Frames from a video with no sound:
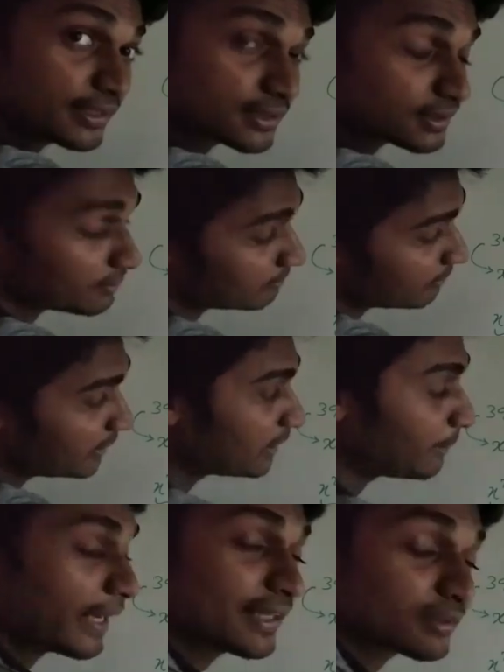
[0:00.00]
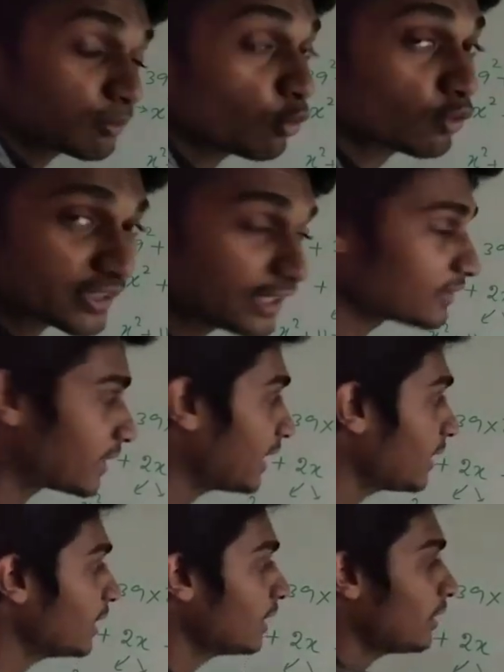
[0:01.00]
this, it makes more sense,
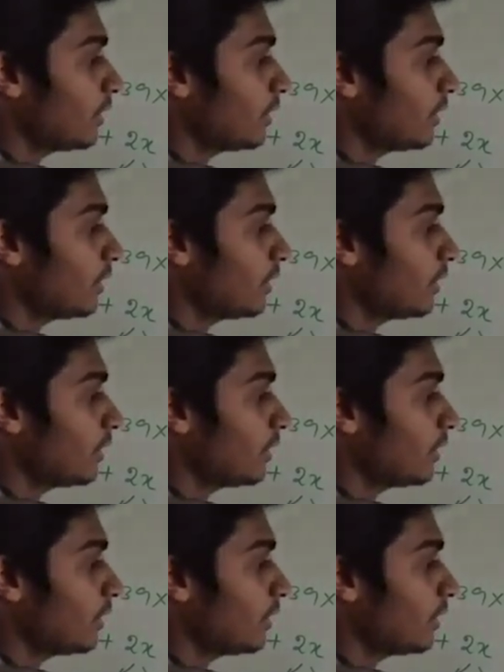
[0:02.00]
right?